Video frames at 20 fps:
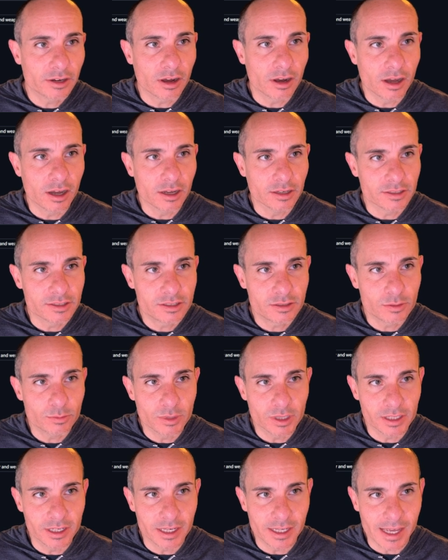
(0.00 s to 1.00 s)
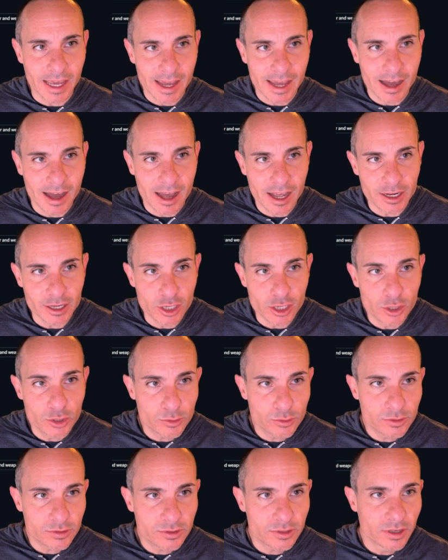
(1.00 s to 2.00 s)
on Stability AI
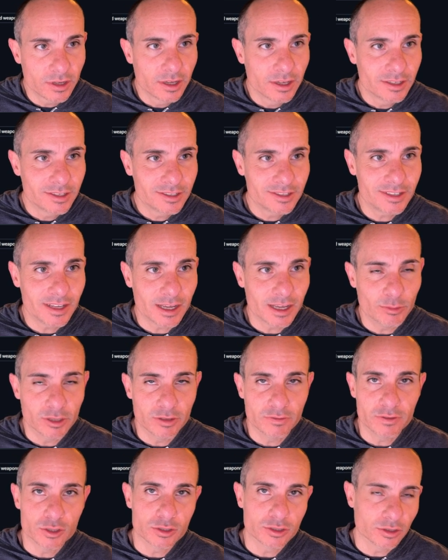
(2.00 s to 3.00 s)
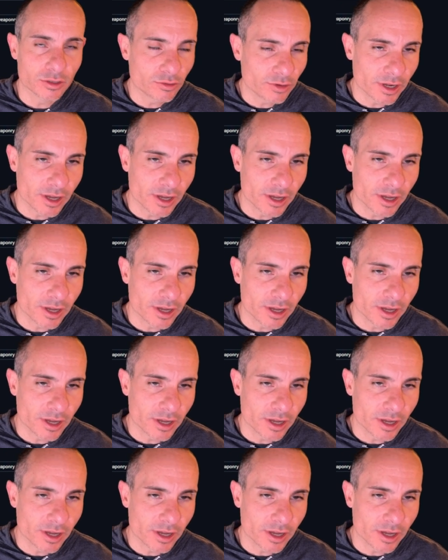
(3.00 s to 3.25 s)
News, Stable Diffusion 3.